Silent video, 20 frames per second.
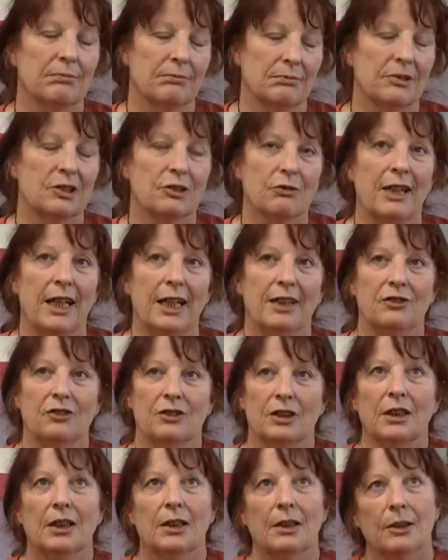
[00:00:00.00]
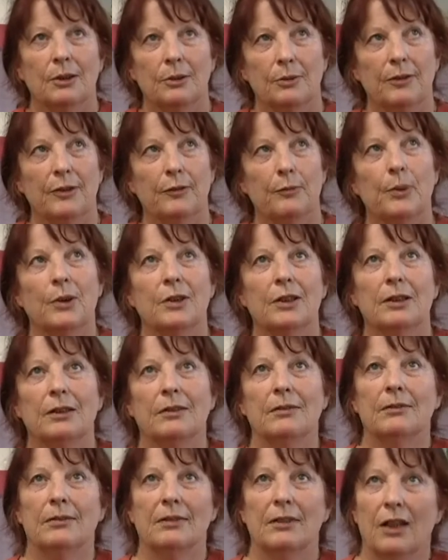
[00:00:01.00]
scratch, we've put
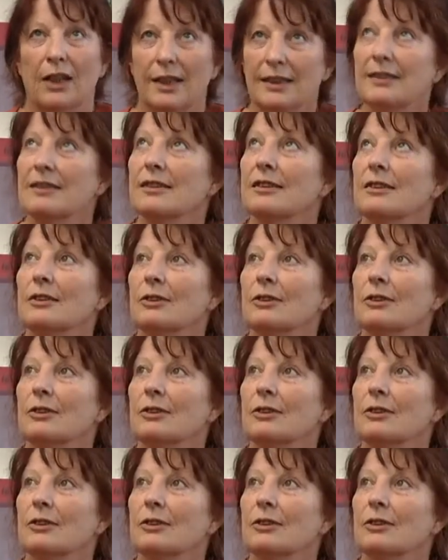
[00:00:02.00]
in lights that are